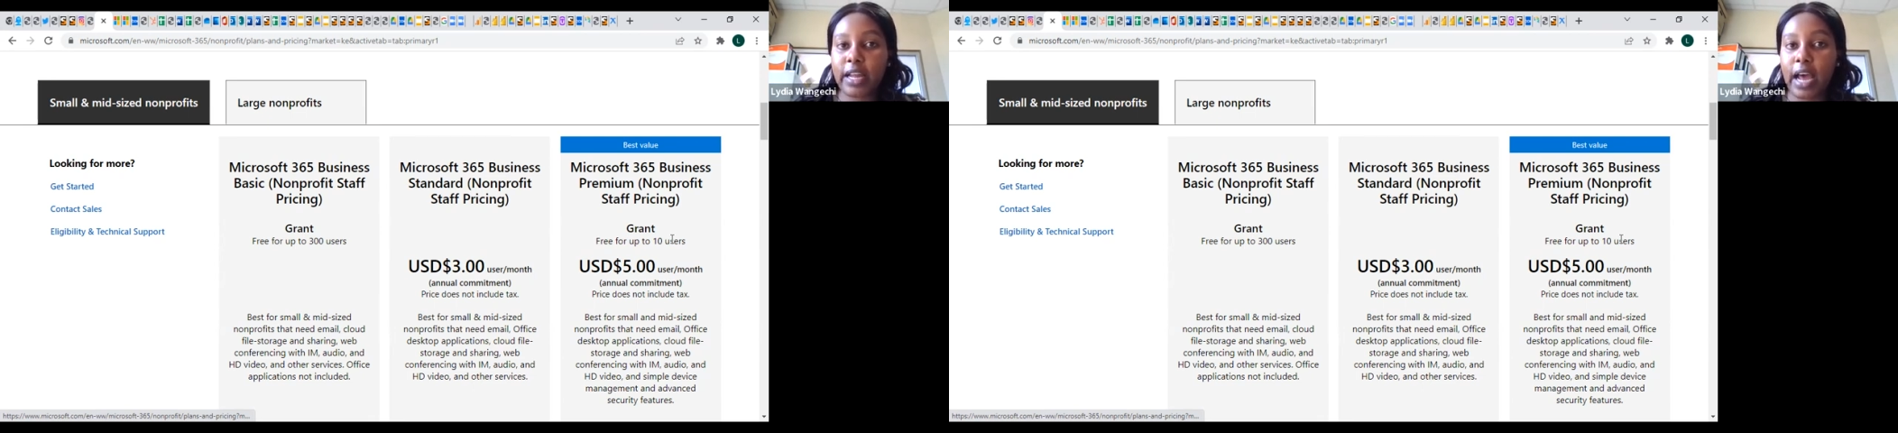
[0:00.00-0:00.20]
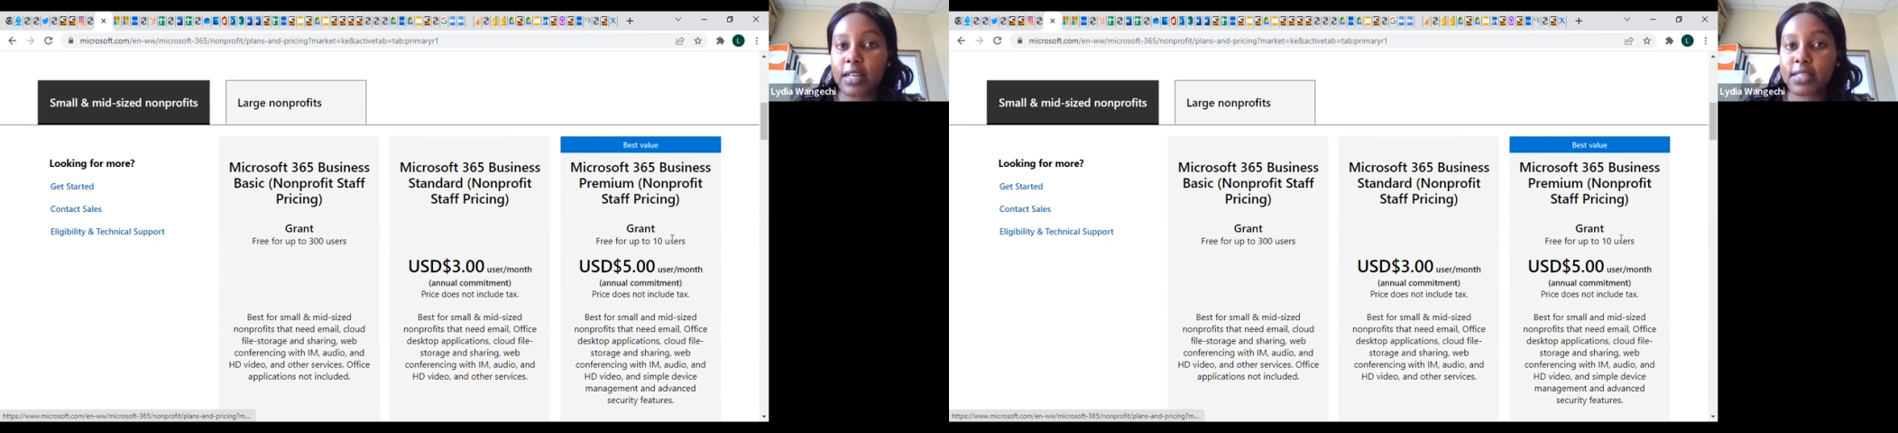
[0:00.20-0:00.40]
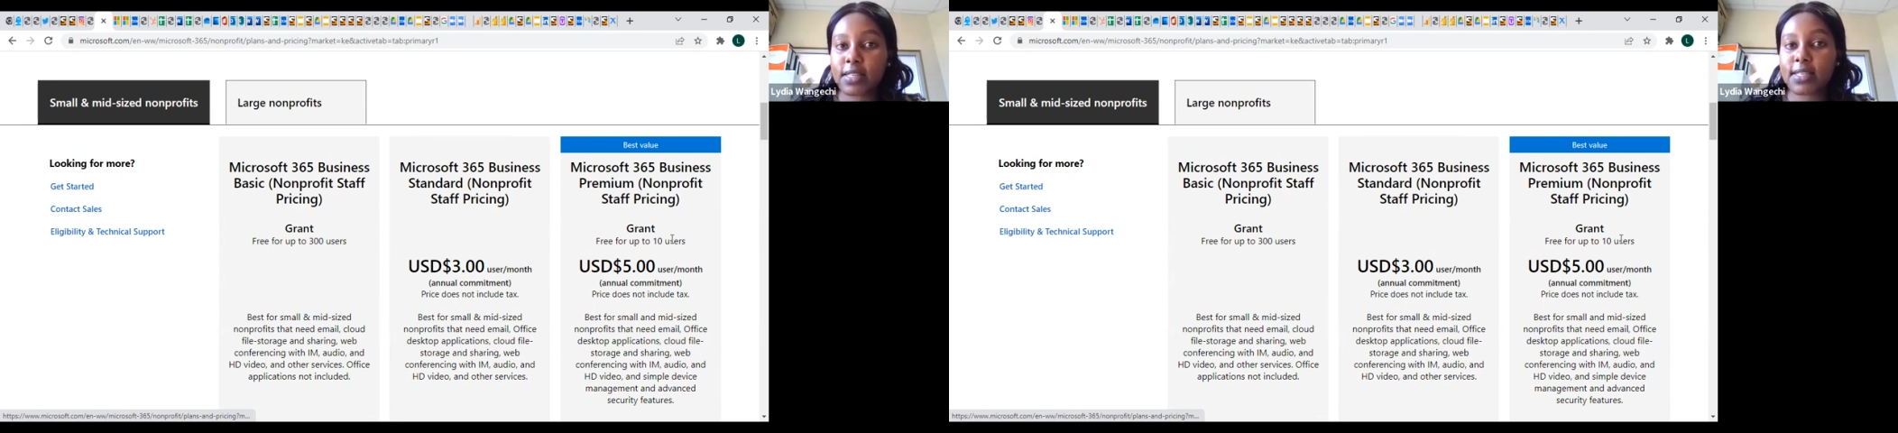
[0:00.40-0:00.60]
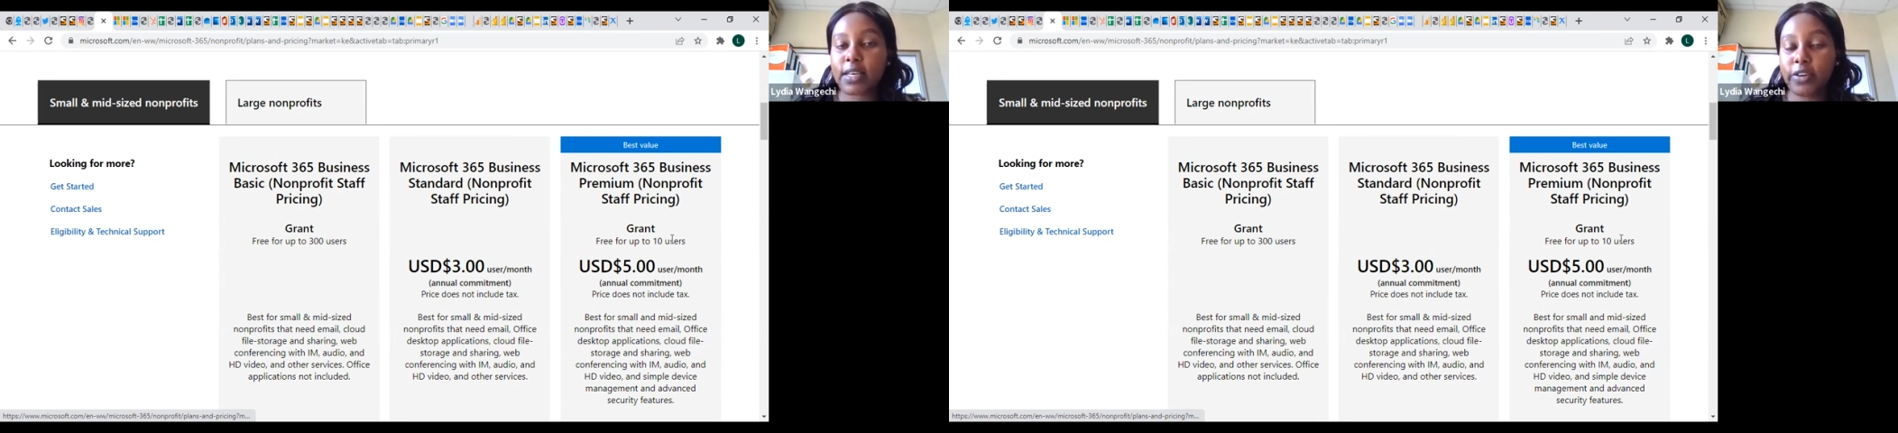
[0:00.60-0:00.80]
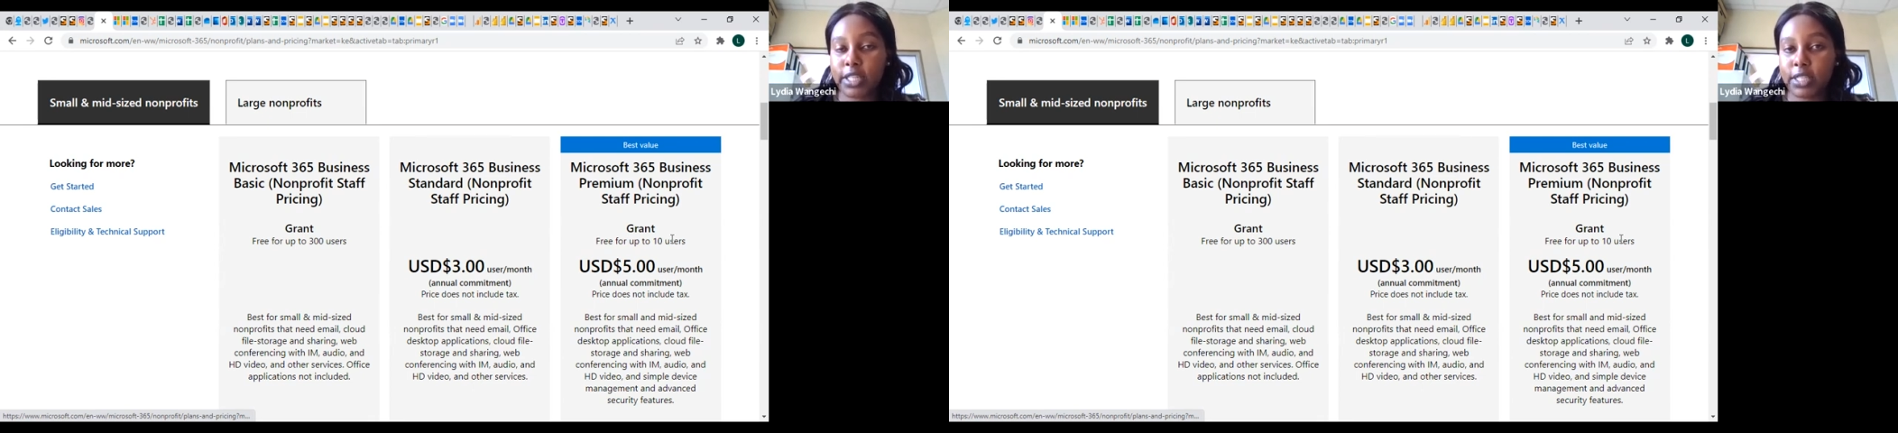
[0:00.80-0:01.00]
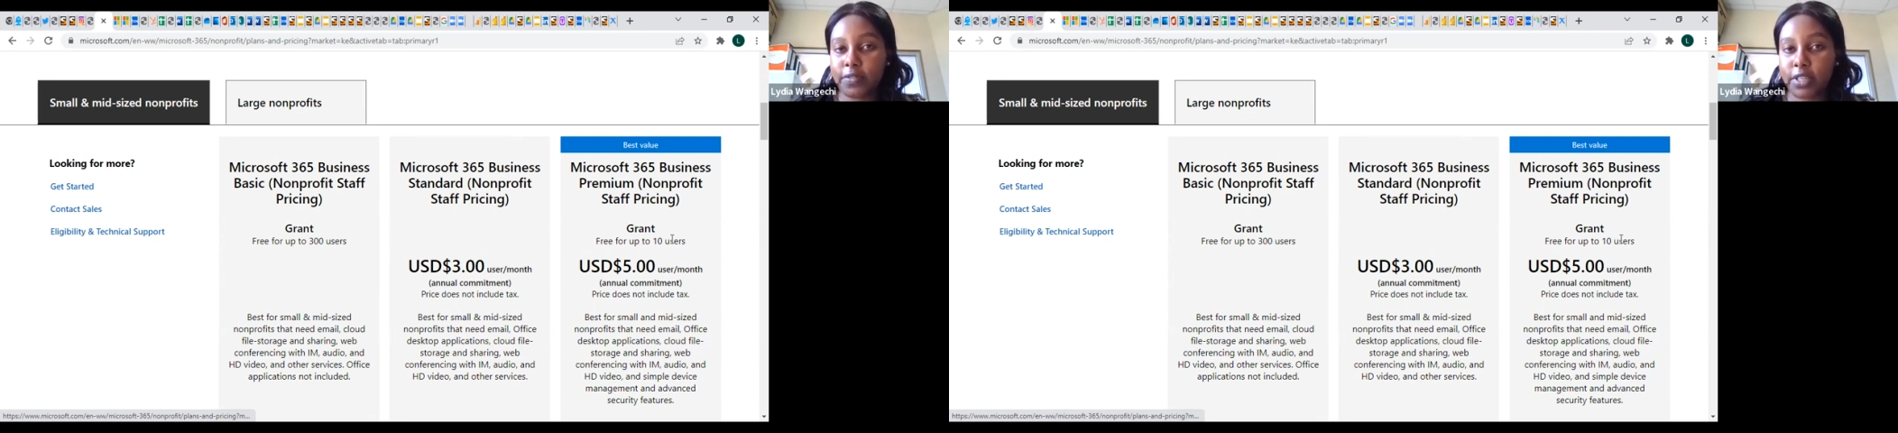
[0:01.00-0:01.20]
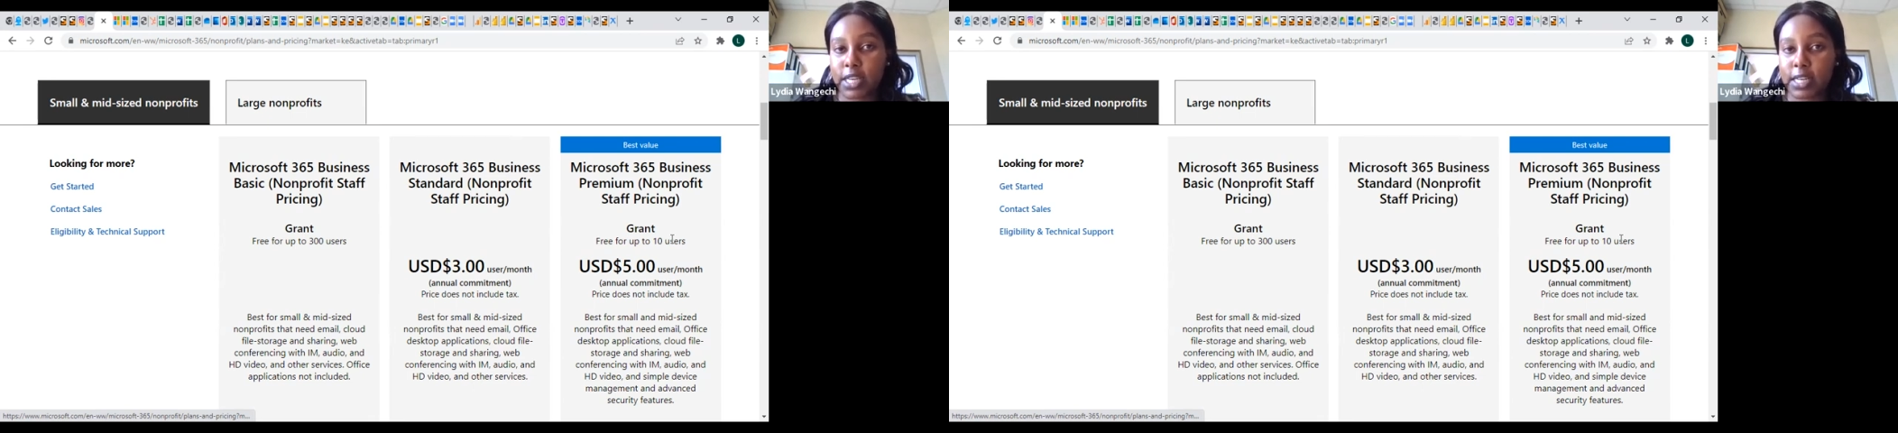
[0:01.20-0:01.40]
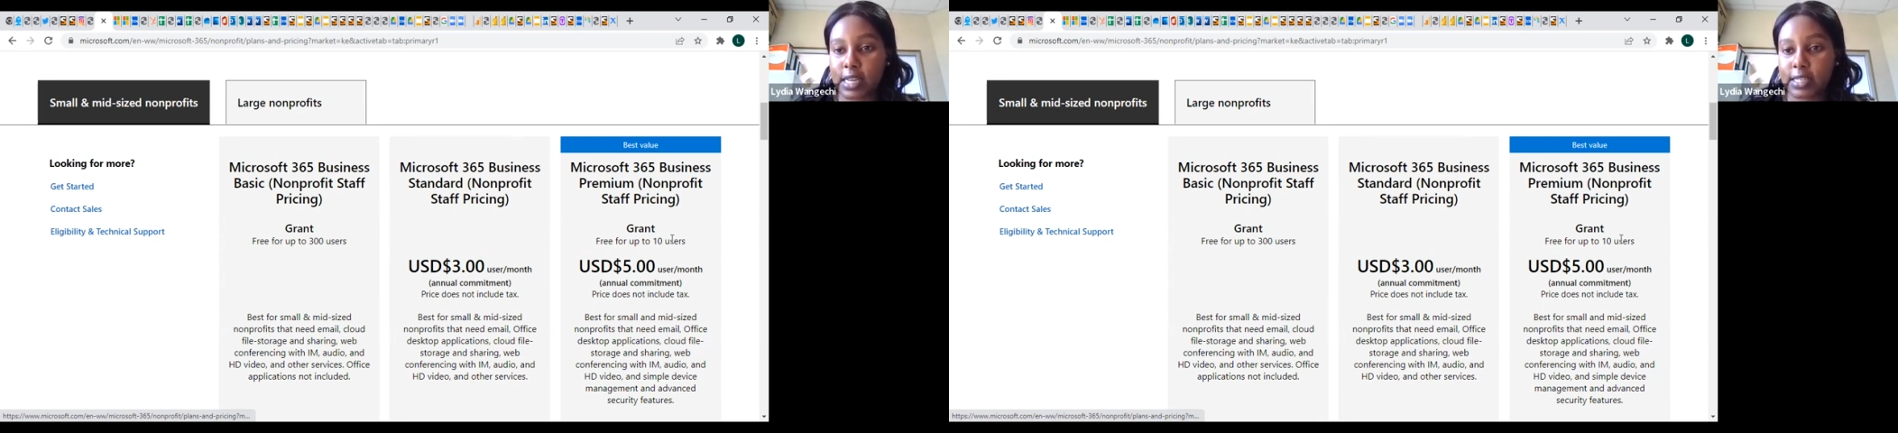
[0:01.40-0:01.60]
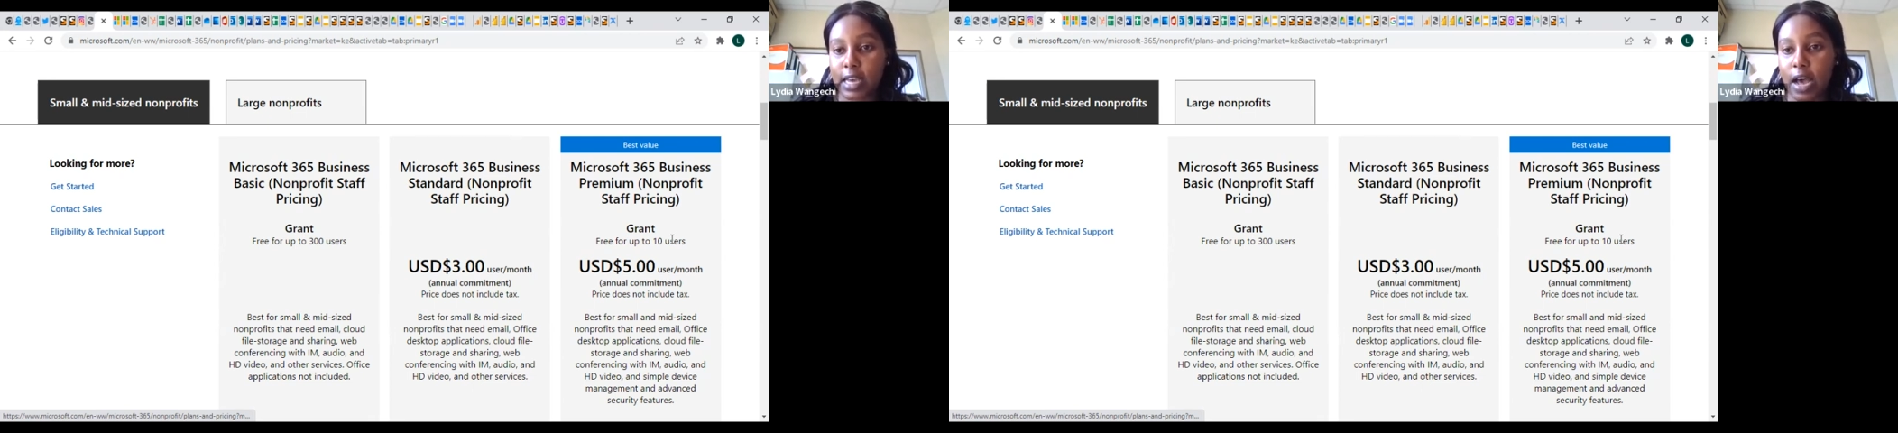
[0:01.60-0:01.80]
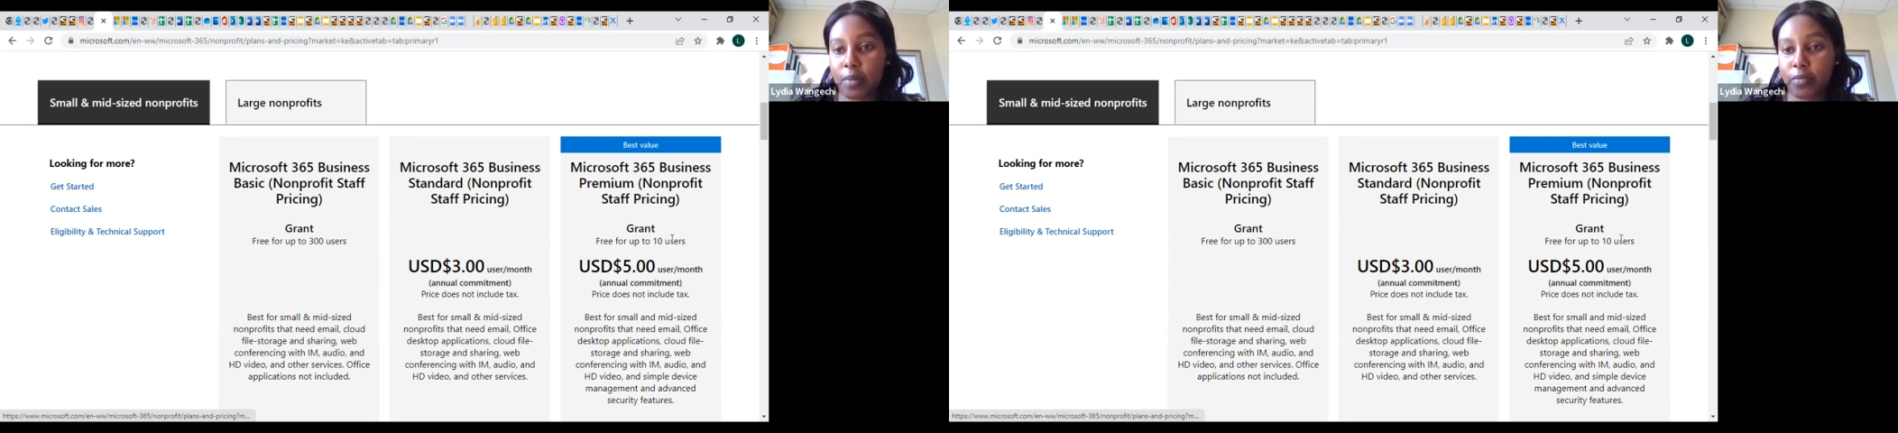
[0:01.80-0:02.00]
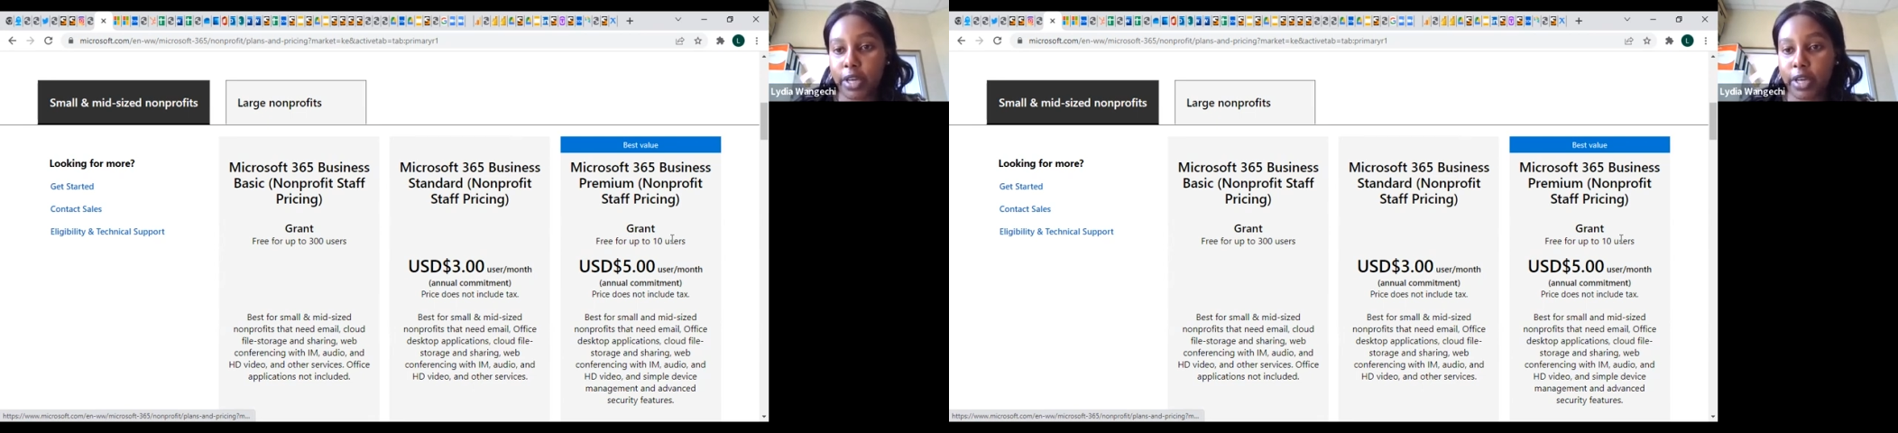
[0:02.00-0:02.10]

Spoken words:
enhanced security features that come